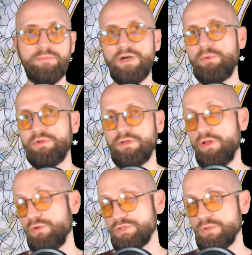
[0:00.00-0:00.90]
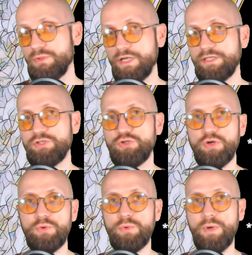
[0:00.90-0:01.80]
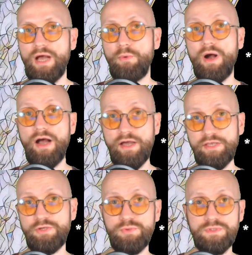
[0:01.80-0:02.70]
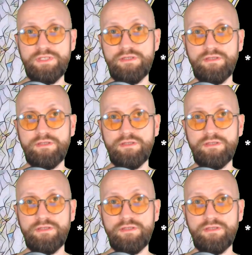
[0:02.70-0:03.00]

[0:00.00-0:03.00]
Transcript: but I would also like to show you how I use